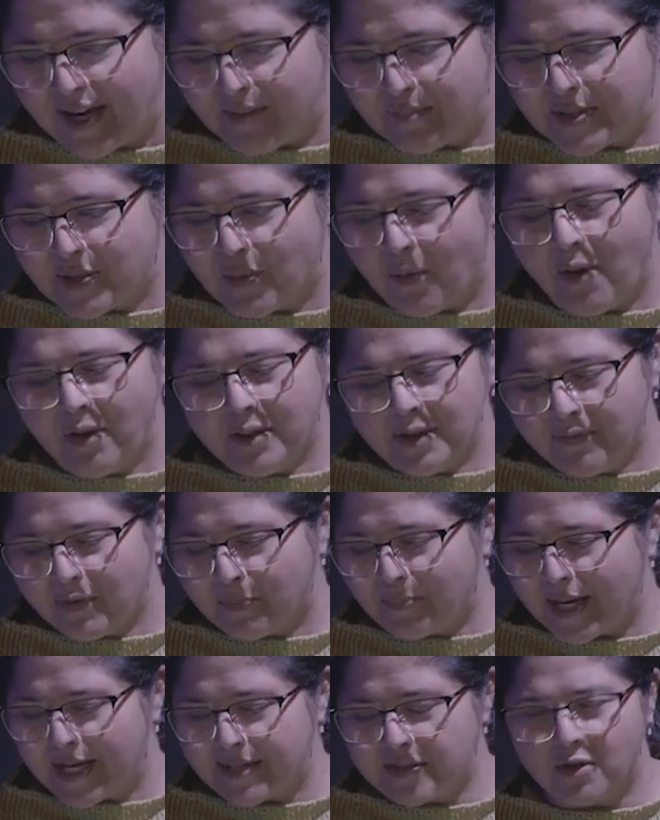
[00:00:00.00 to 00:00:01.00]
So all of the
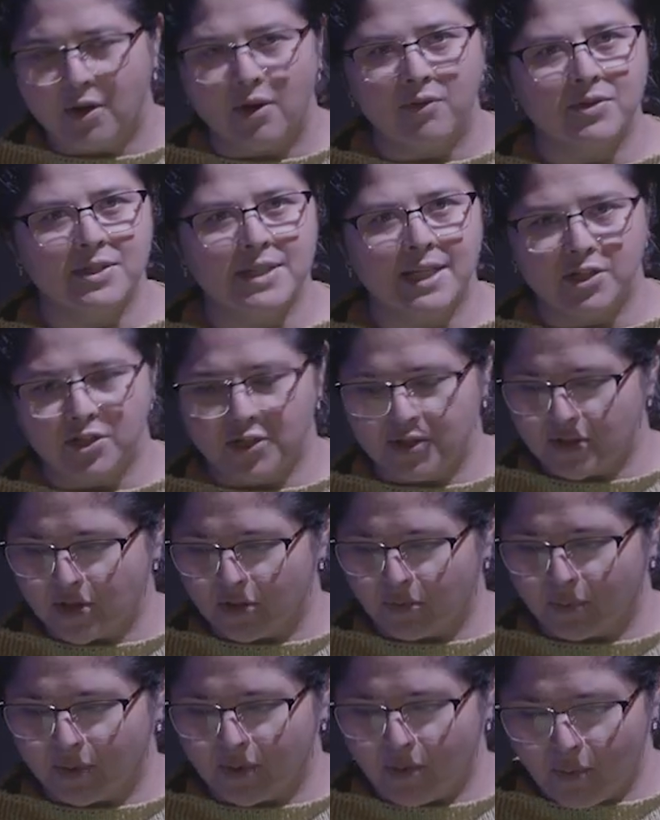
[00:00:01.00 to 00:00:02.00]
past conversations
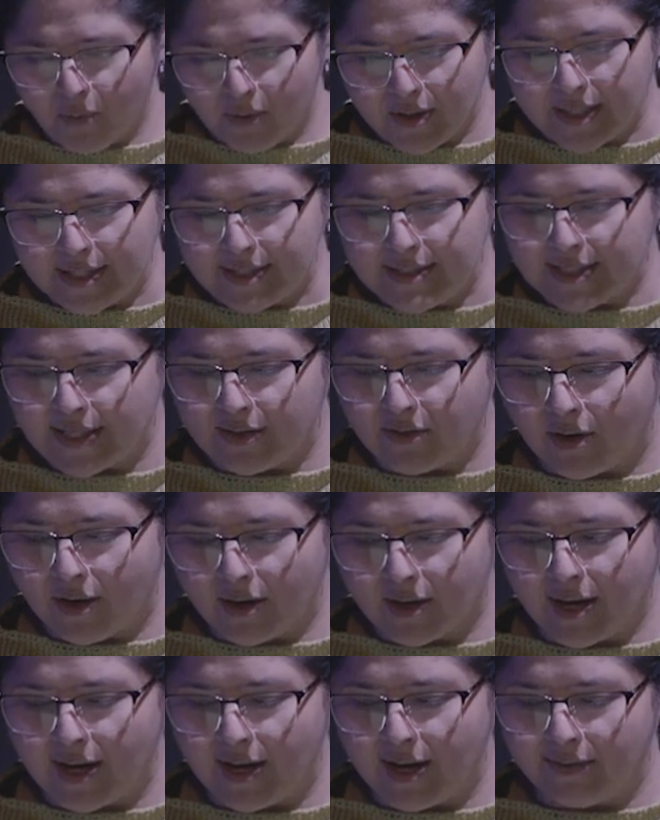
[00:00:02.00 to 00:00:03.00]
are recorded and
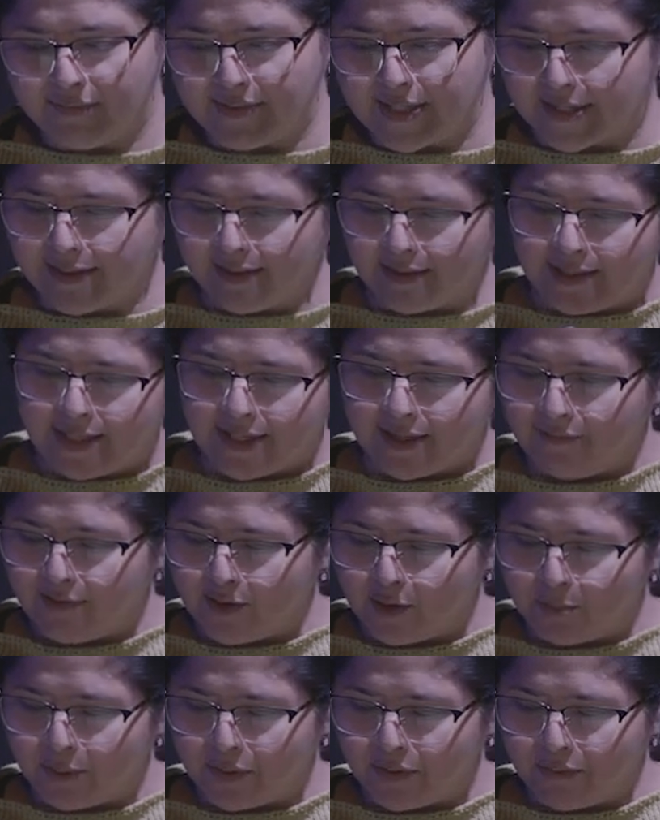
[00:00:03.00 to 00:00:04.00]
archived at the link
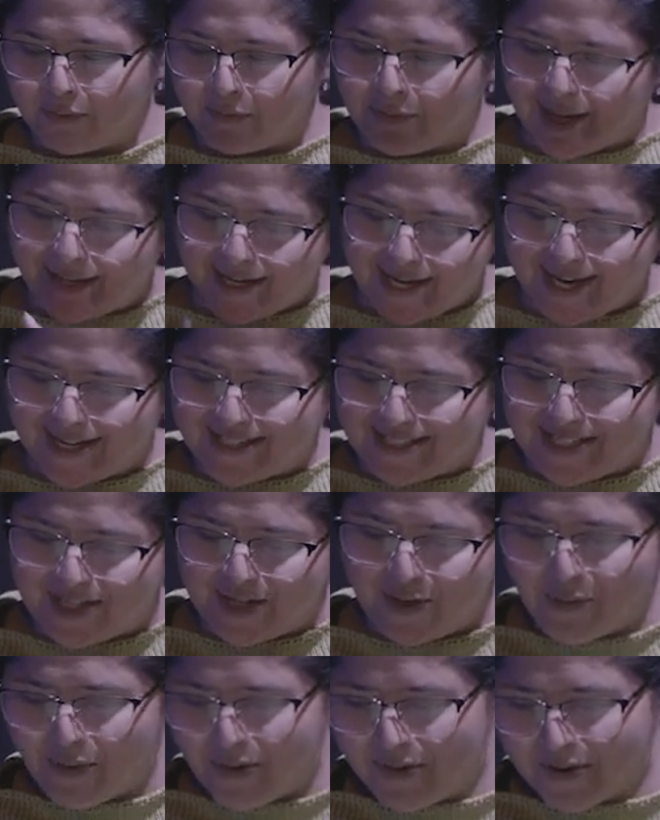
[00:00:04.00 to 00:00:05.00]
available through that handy
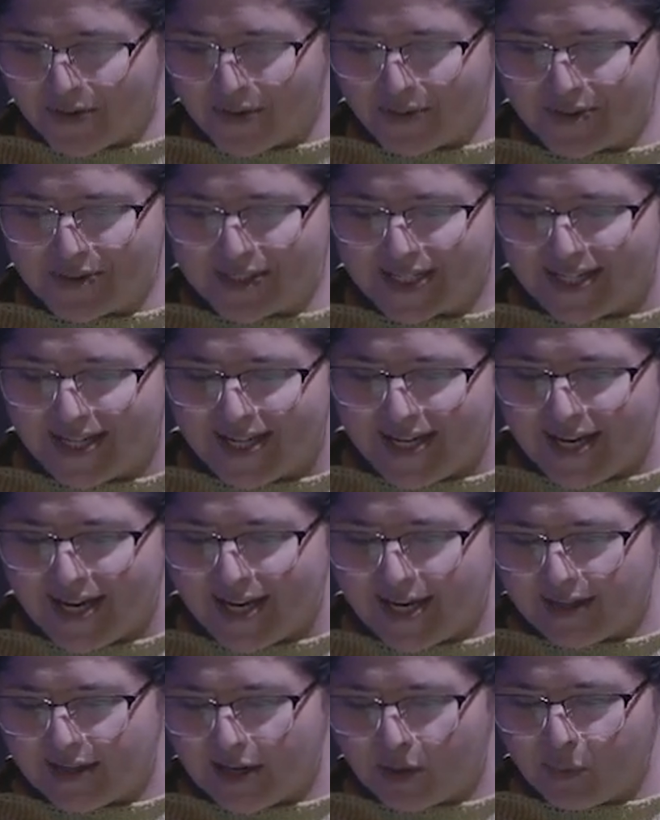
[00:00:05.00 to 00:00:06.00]
QR code,
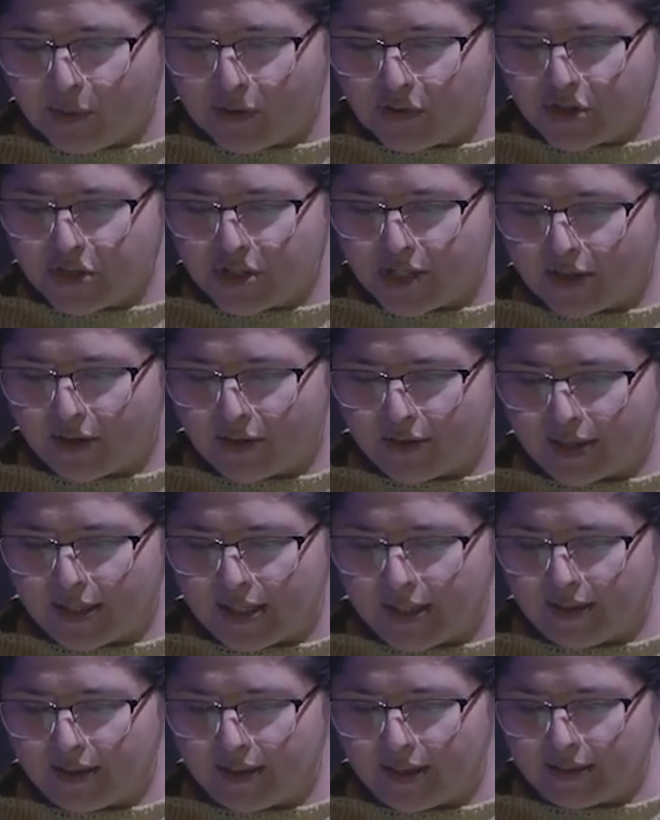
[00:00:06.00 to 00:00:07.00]
and I will share
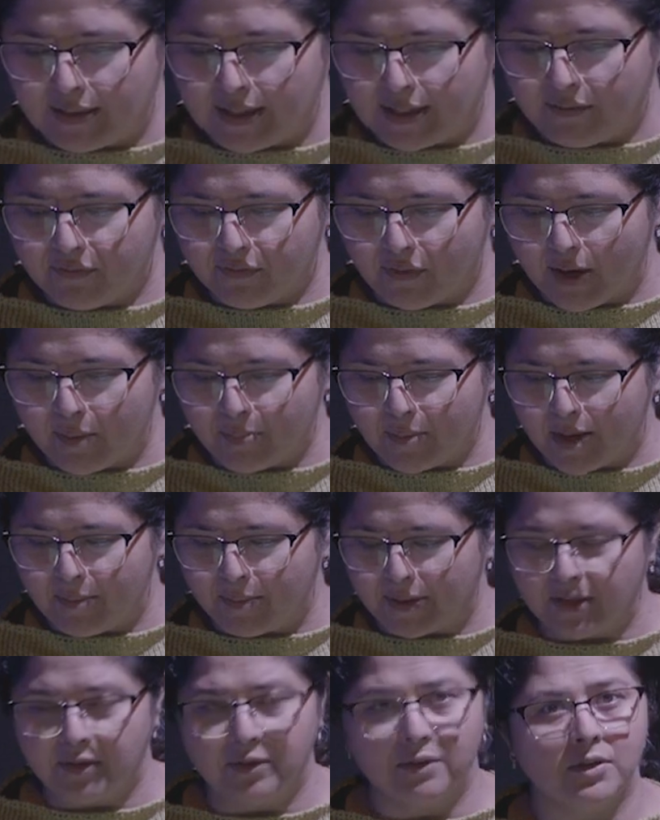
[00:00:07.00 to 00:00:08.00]
a link for
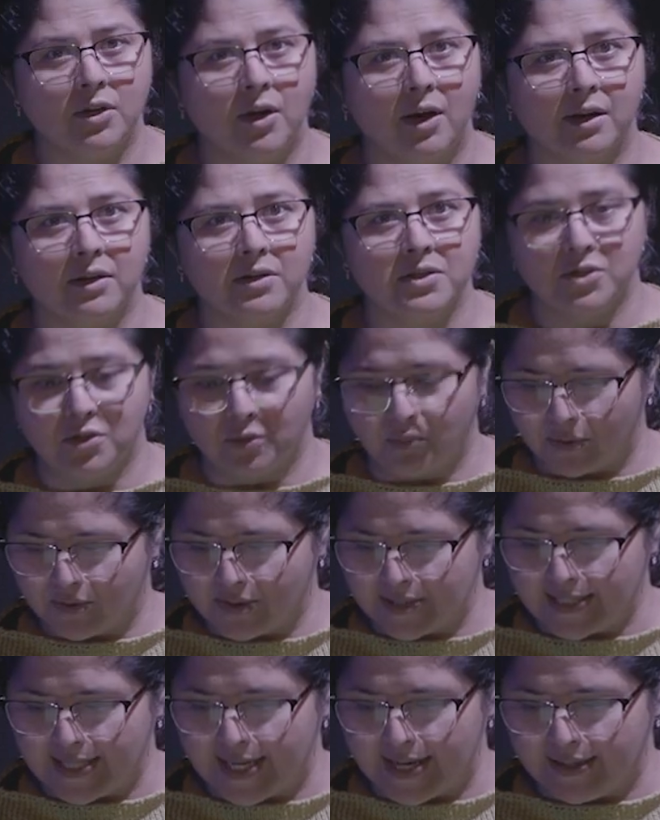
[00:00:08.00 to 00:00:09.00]
upcoming talks
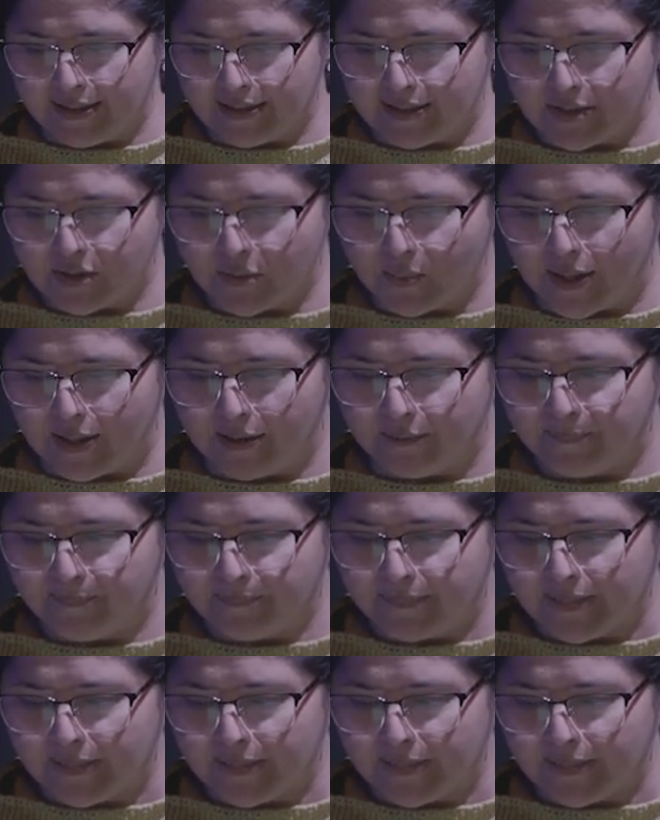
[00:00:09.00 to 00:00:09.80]
towards the end as well.